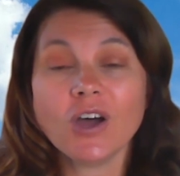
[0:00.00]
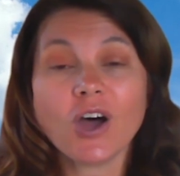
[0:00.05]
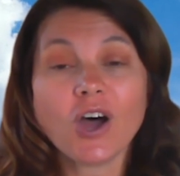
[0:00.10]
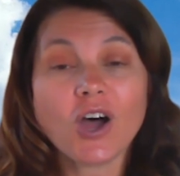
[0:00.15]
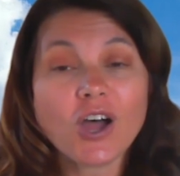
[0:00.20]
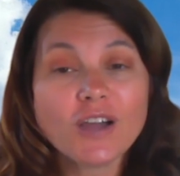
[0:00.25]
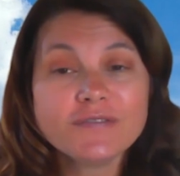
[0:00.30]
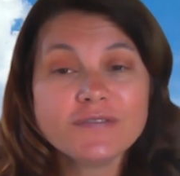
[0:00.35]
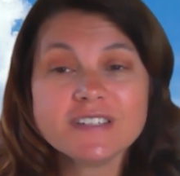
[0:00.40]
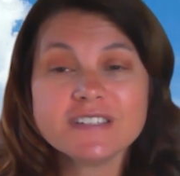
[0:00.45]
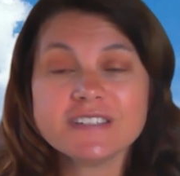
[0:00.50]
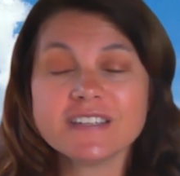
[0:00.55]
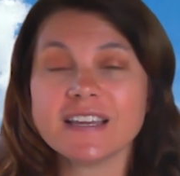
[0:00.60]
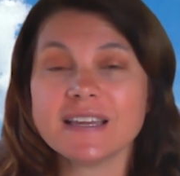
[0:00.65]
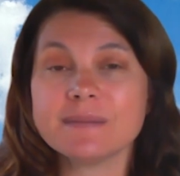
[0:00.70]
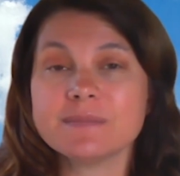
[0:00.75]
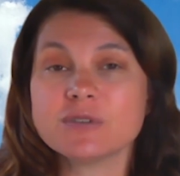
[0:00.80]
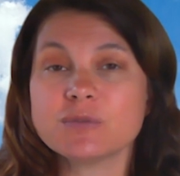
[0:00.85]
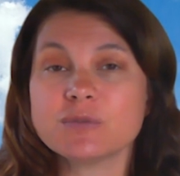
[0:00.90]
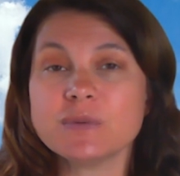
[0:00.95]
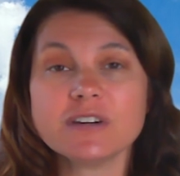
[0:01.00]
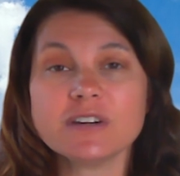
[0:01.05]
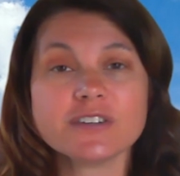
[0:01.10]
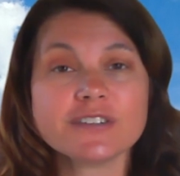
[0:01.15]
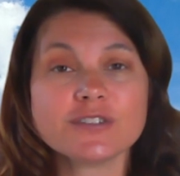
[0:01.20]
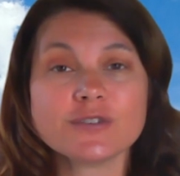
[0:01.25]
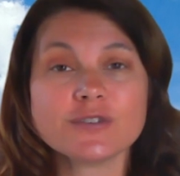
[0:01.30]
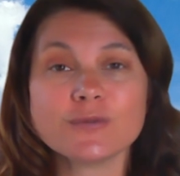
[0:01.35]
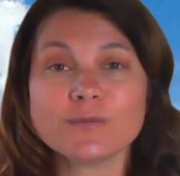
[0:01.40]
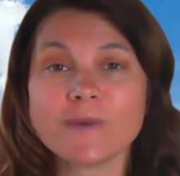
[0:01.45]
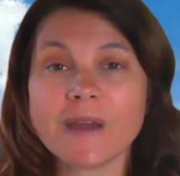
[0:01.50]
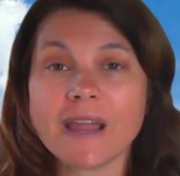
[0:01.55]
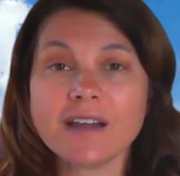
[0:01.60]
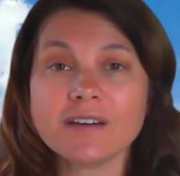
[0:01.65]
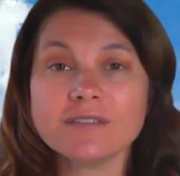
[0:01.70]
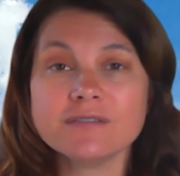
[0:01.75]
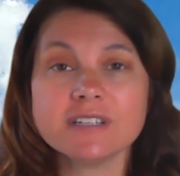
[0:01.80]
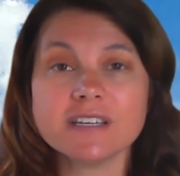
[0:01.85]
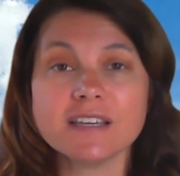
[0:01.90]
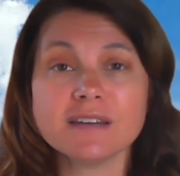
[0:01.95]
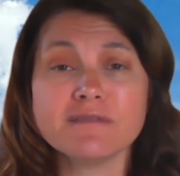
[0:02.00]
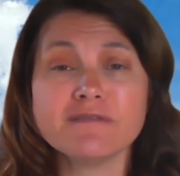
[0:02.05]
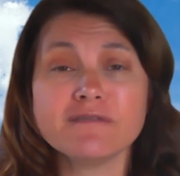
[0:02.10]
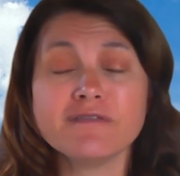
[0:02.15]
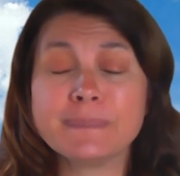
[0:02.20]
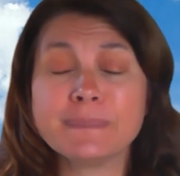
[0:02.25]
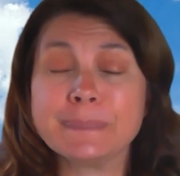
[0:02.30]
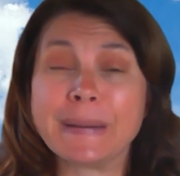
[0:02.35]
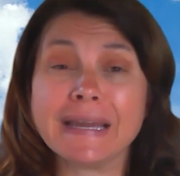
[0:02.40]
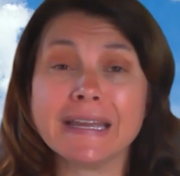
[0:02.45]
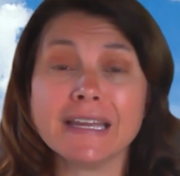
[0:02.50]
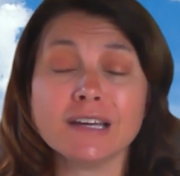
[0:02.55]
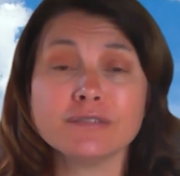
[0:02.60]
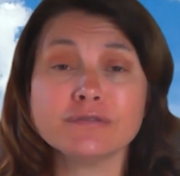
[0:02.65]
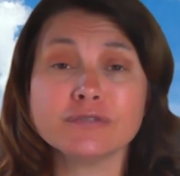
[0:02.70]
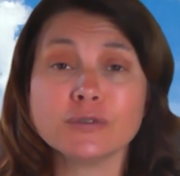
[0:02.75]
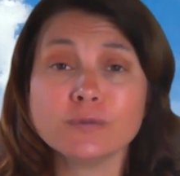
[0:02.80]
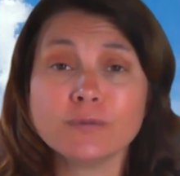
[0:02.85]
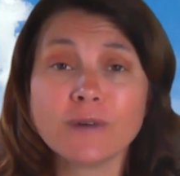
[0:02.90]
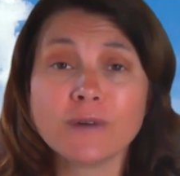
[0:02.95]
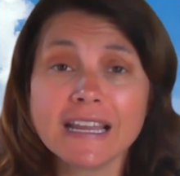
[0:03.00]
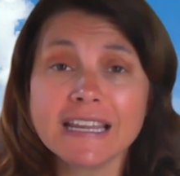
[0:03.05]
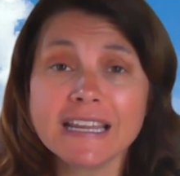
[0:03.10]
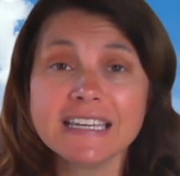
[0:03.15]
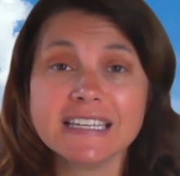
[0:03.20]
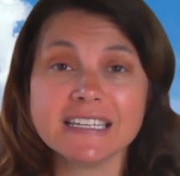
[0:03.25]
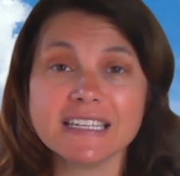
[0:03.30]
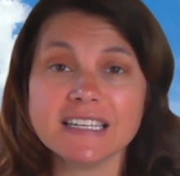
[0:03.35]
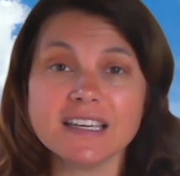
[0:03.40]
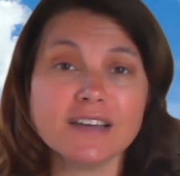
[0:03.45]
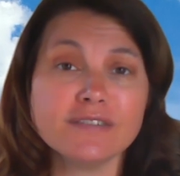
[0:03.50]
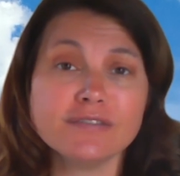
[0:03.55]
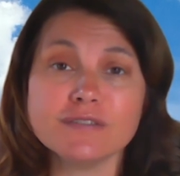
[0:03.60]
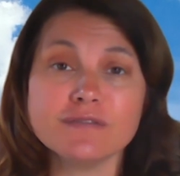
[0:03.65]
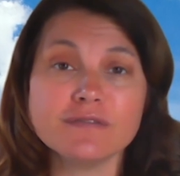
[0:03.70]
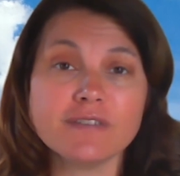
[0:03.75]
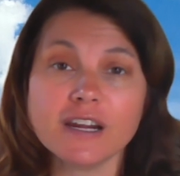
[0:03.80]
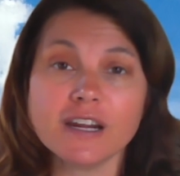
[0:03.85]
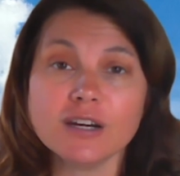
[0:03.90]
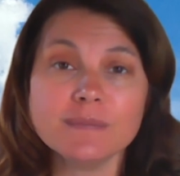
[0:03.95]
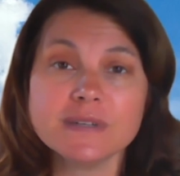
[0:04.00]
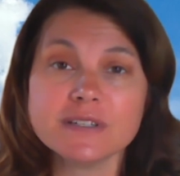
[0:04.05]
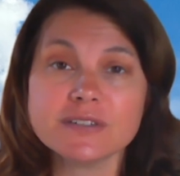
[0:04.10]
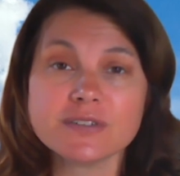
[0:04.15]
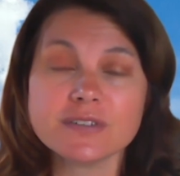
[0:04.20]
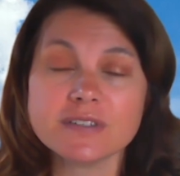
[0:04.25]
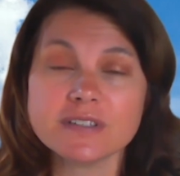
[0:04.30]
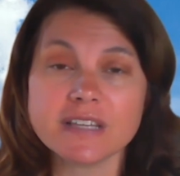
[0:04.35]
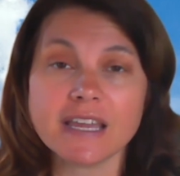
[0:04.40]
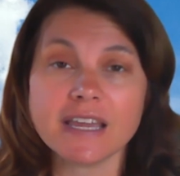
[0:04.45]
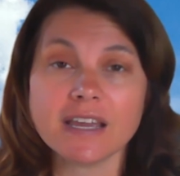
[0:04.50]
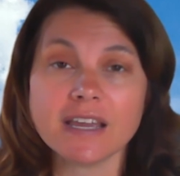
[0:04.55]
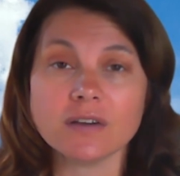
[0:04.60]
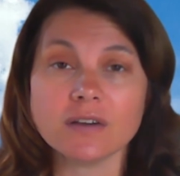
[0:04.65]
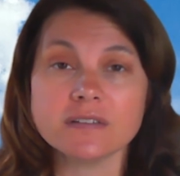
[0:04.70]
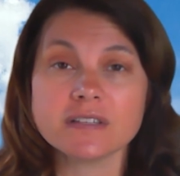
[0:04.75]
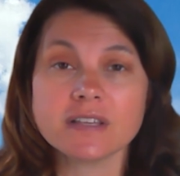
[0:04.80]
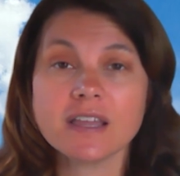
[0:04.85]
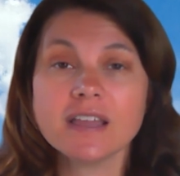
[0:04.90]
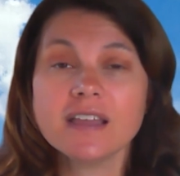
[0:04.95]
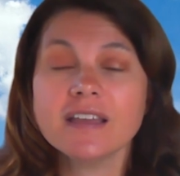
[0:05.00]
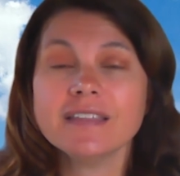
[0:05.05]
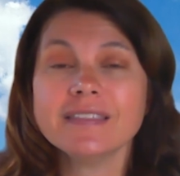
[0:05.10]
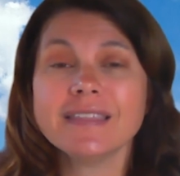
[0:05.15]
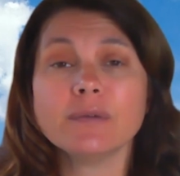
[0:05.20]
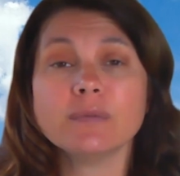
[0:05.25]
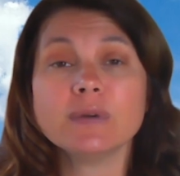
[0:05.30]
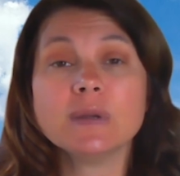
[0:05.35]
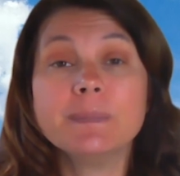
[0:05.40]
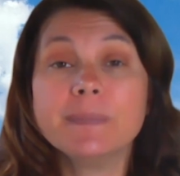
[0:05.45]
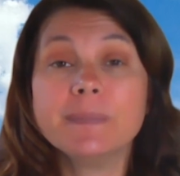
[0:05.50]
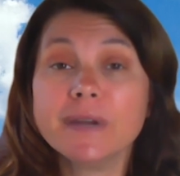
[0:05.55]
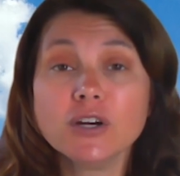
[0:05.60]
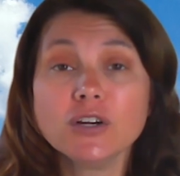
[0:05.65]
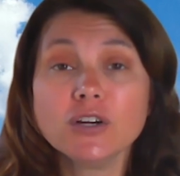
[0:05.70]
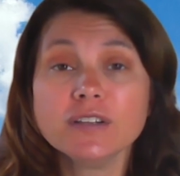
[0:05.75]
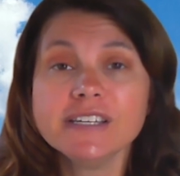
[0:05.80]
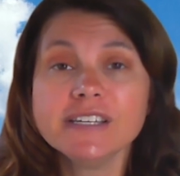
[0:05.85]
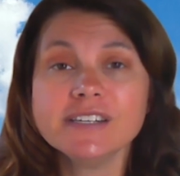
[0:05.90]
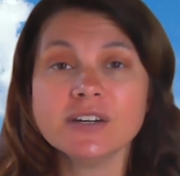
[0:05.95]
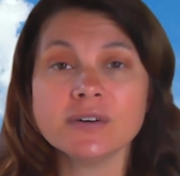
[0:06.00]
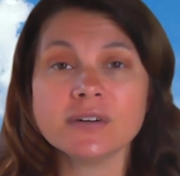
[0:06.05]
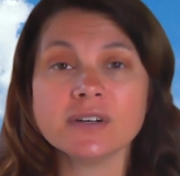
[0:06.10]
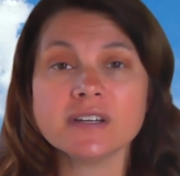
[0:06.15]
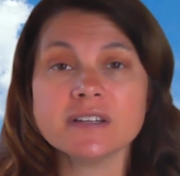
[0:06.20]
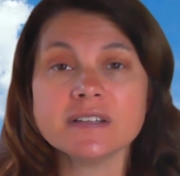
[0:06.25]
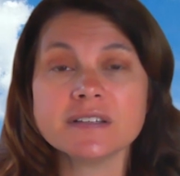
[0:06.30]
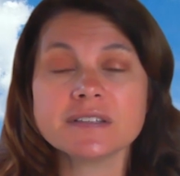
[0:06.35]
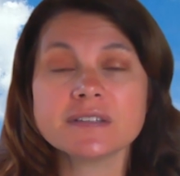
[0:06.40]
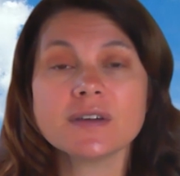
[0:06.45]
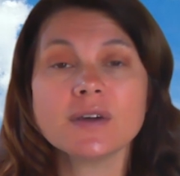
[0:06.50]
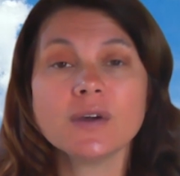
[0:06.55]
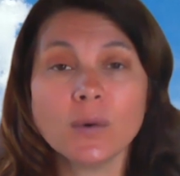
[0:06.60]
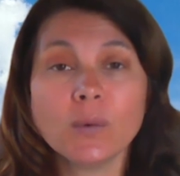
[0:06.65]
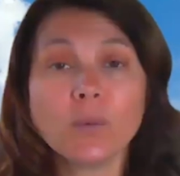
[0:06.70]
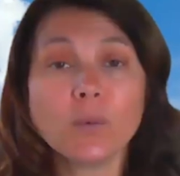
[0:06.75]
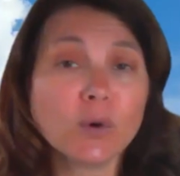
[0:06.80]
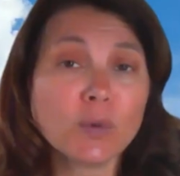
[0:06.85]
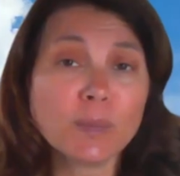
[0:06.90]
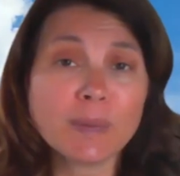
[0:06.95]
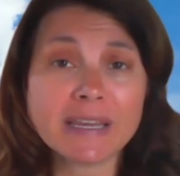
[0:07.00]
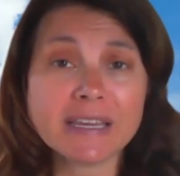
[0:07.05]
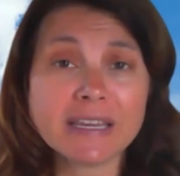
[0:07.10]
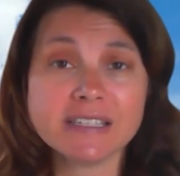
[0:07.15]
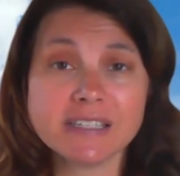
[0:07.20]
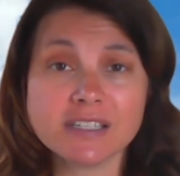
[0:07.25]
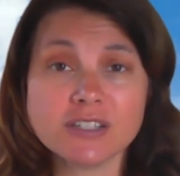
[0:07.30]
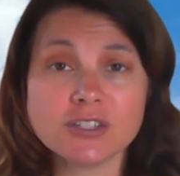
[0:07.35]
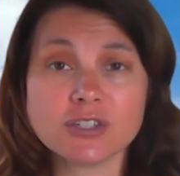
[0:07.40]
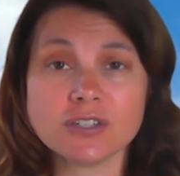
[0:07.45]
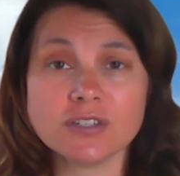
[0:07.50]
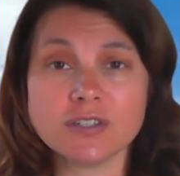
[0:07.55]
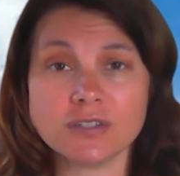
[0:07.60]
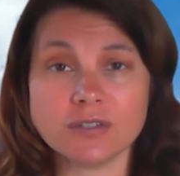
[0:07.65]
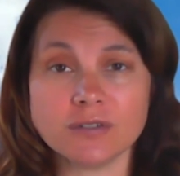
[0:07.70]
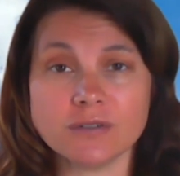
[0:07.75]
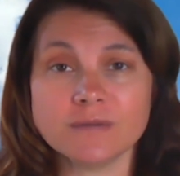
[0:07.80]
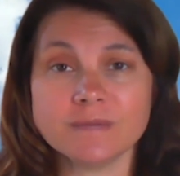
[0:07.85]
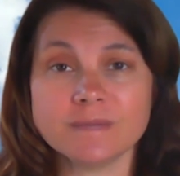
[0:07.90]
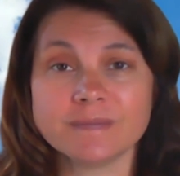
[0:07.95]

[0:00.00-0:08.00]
Oftentimes, we are surrounded by a variety of environmental sounds that we barely notice or pay attention to.